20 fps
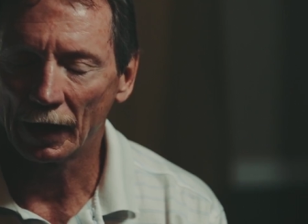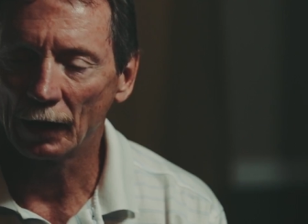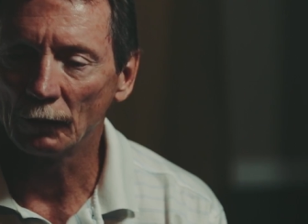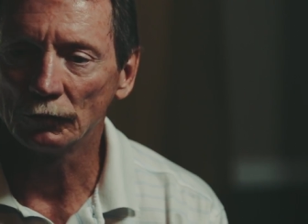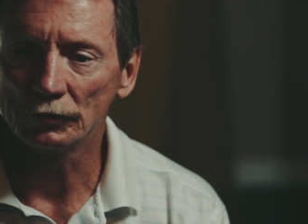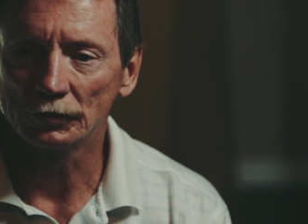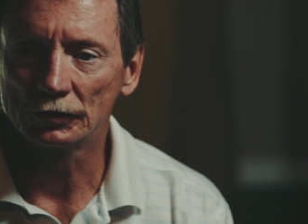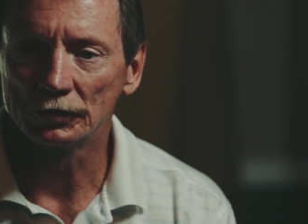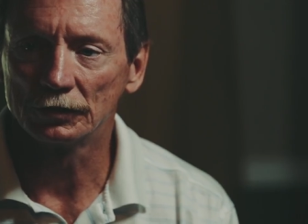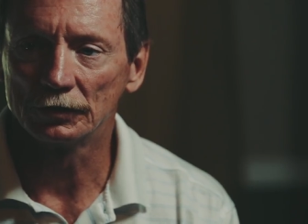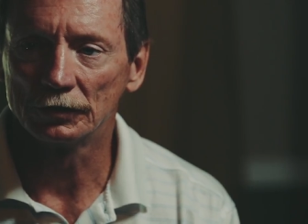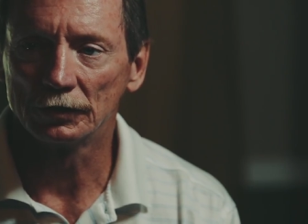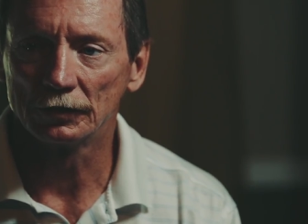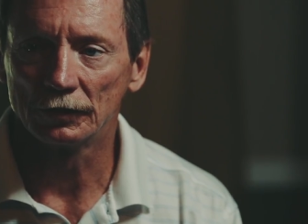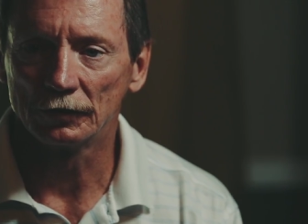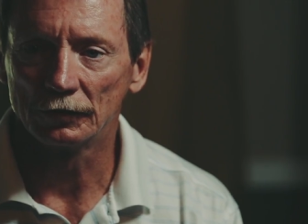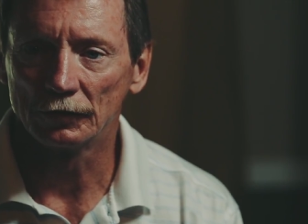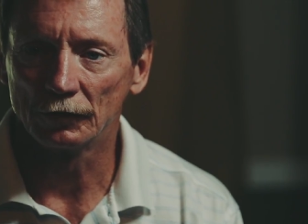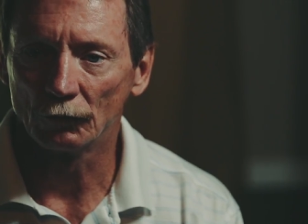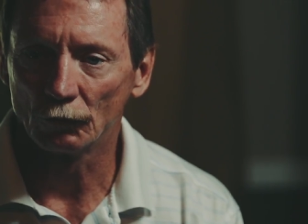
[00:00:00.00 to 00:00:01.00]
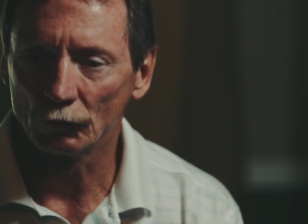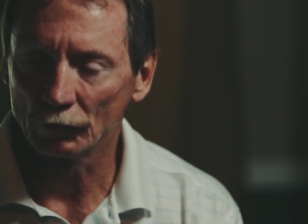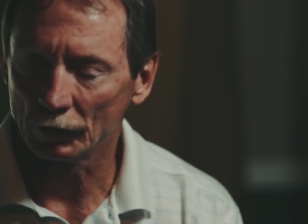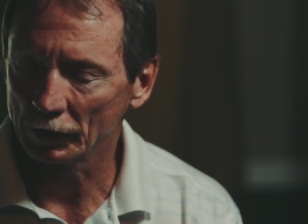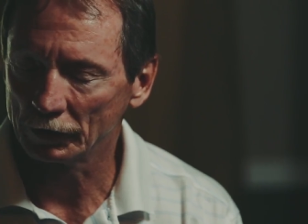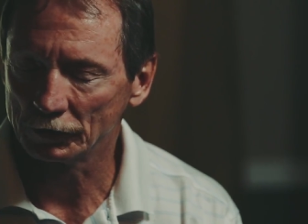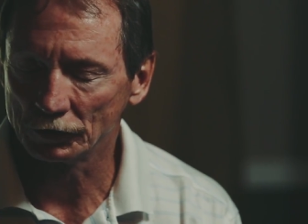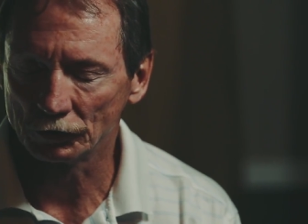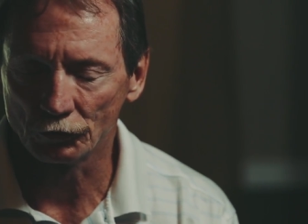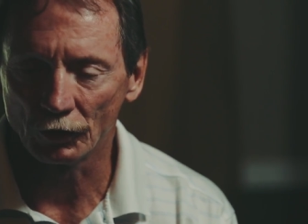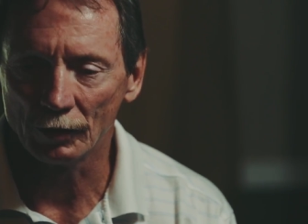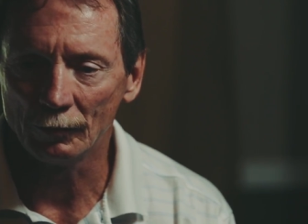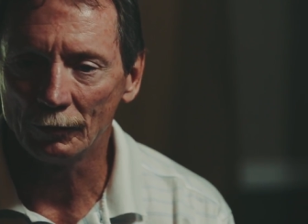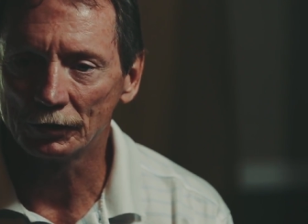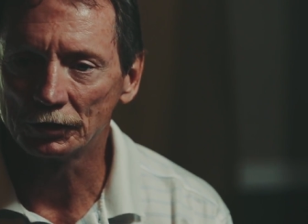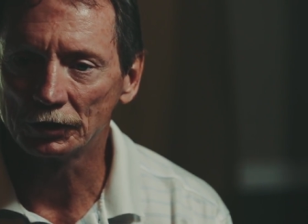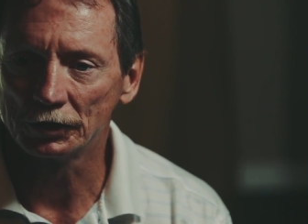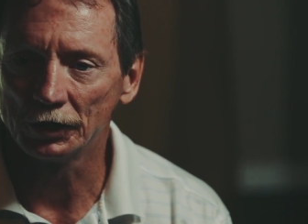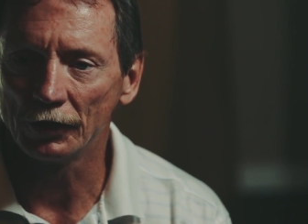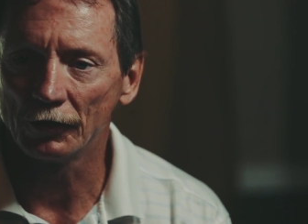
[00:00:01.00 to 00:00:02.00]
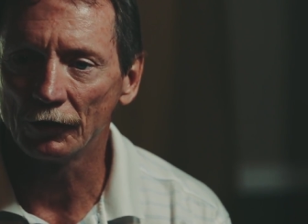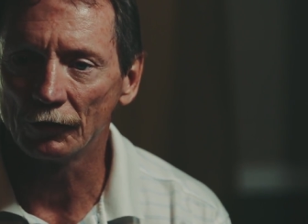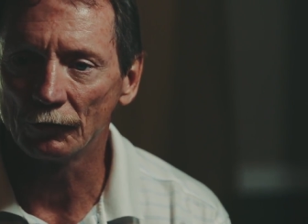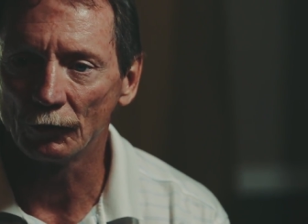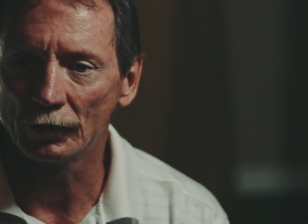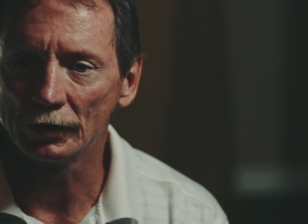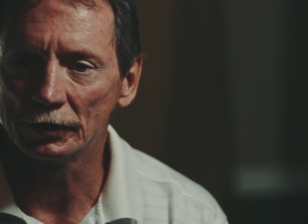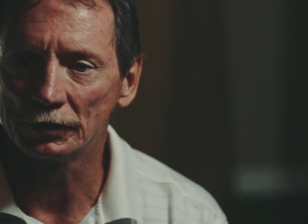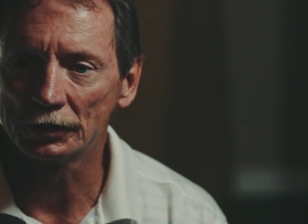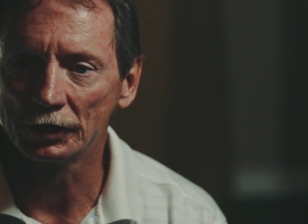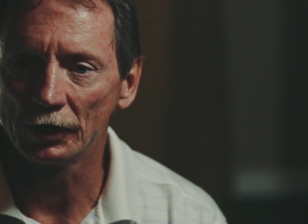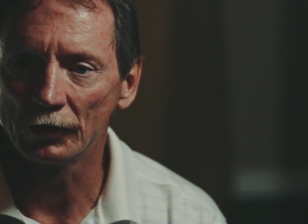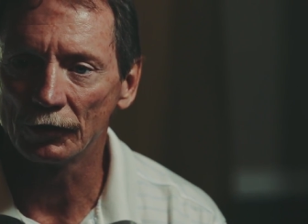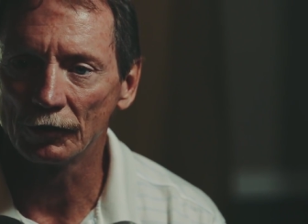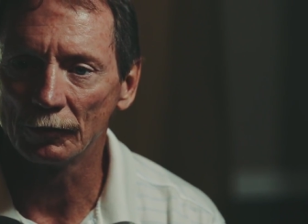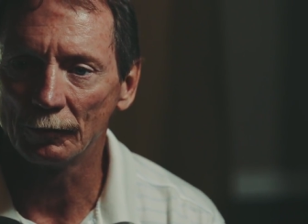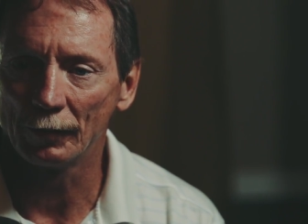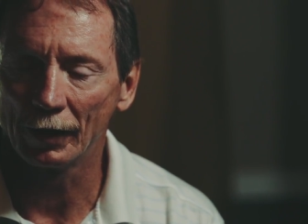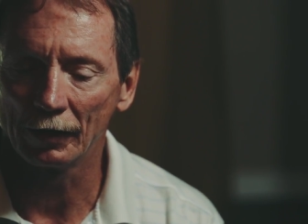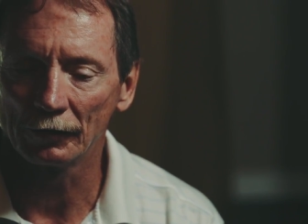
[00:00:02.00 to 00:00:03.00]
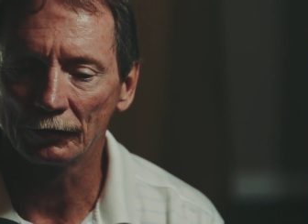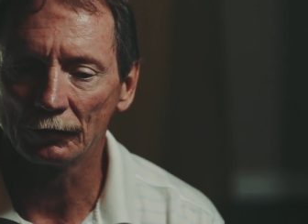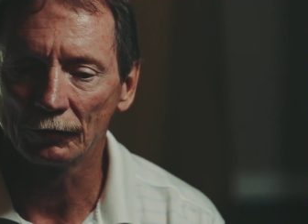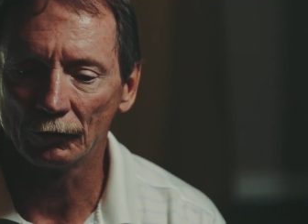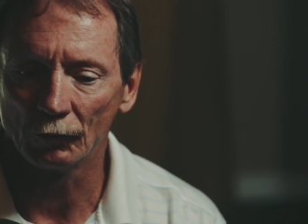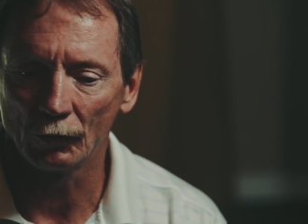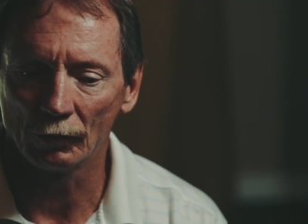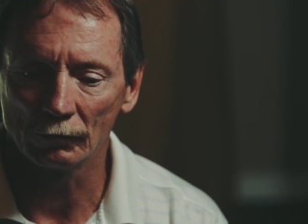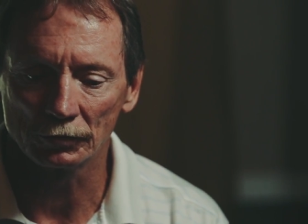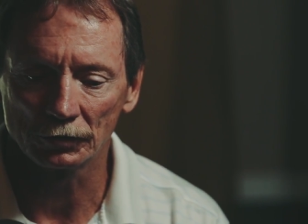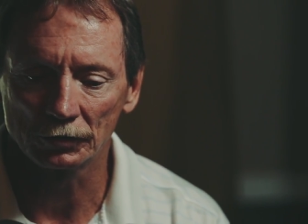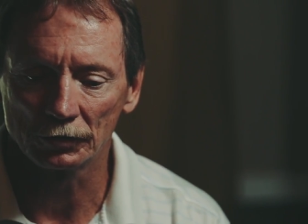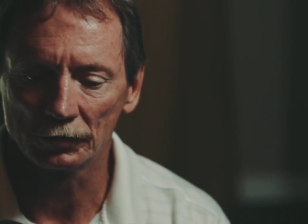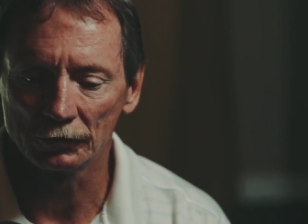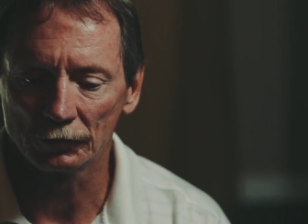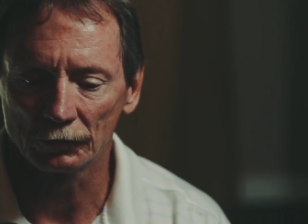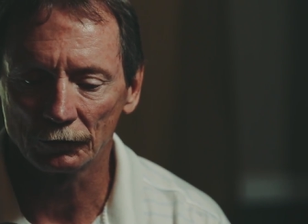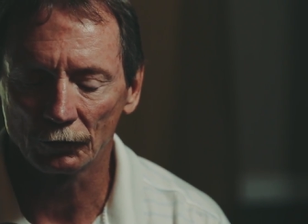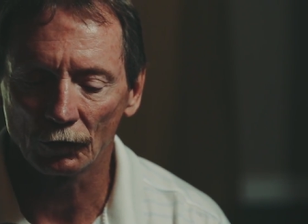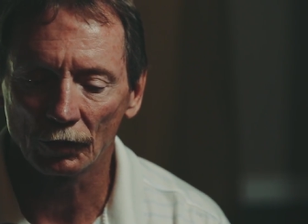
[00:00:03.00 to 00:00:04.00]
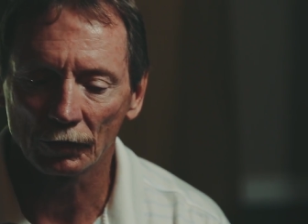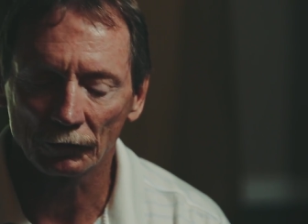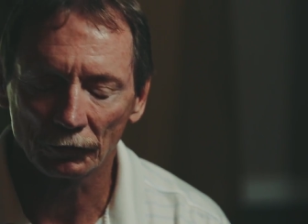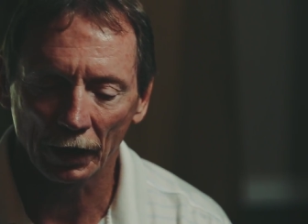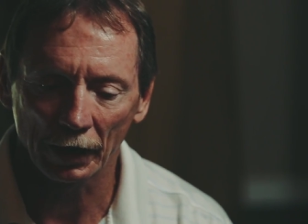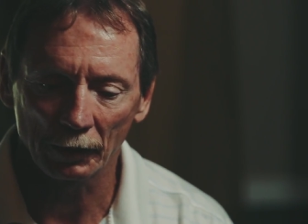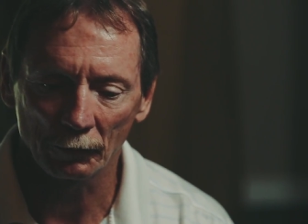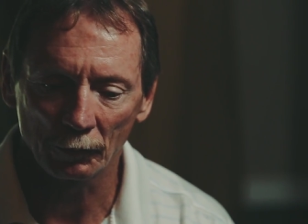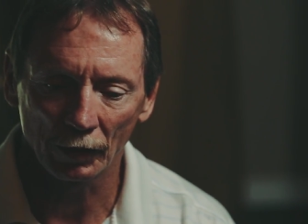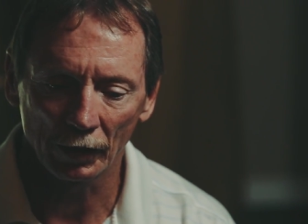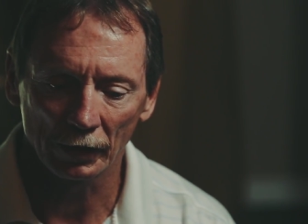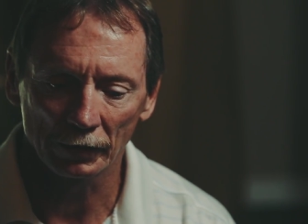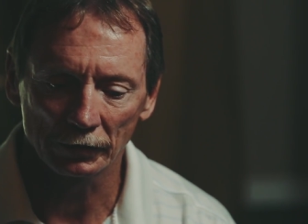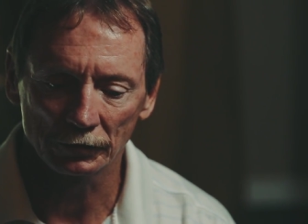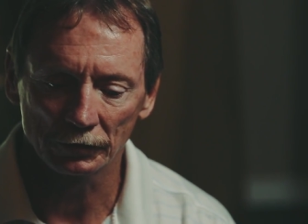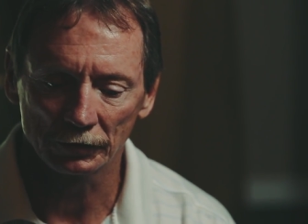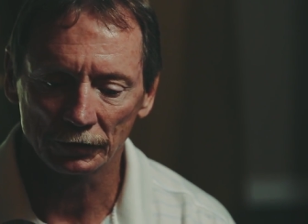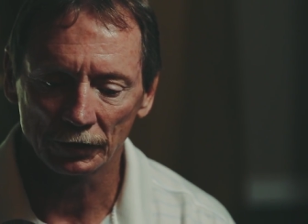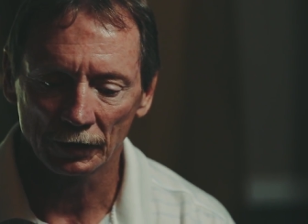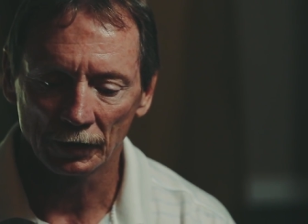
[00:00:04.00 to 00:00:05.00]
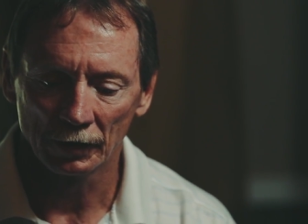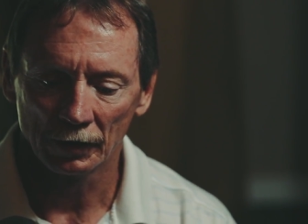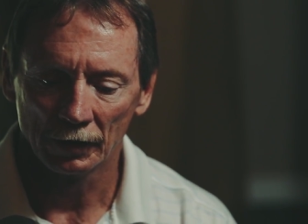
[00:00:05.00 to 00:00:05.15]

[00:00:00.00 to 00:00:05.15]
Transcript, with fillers: I was extremely scared, really scared about what was going to take place,